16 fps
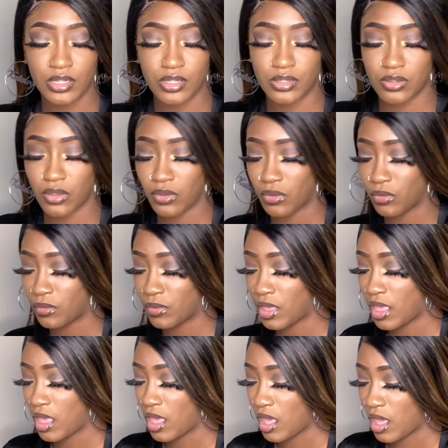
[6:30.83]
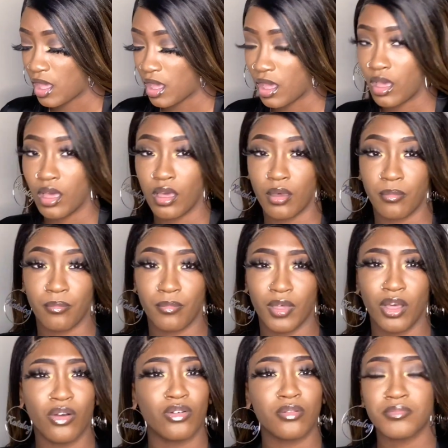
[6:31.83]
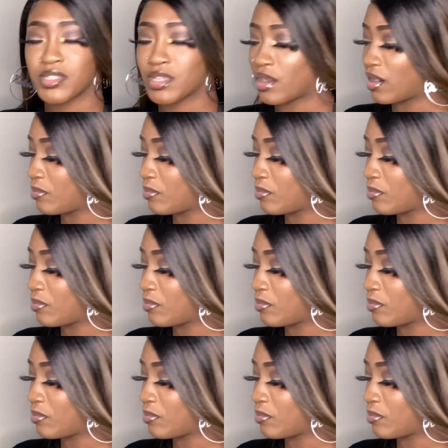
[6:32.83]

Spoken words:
So oh, I'm sorry,